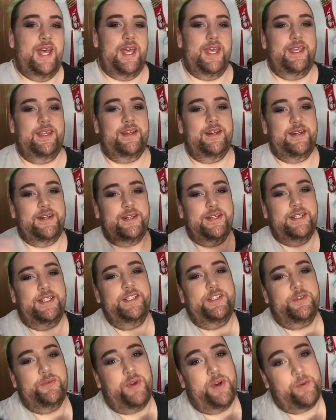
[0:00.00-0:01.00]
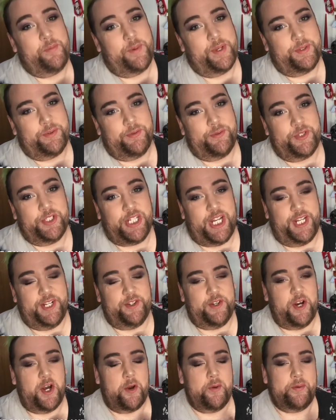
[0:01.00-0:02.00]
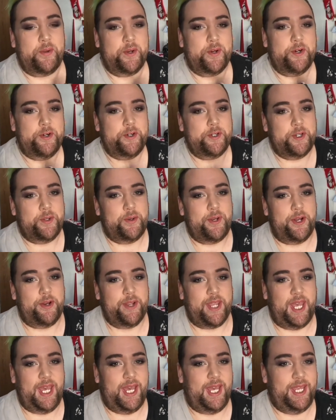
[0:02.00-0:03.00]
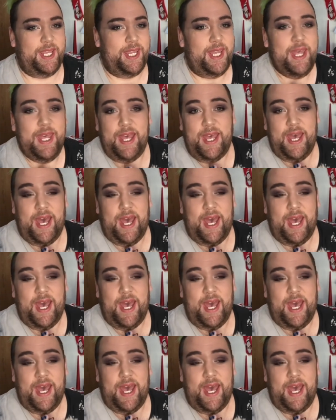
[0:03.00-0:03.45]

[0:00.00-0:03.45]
Hey guys, welcome back to my channel. Hope you're all doing okay.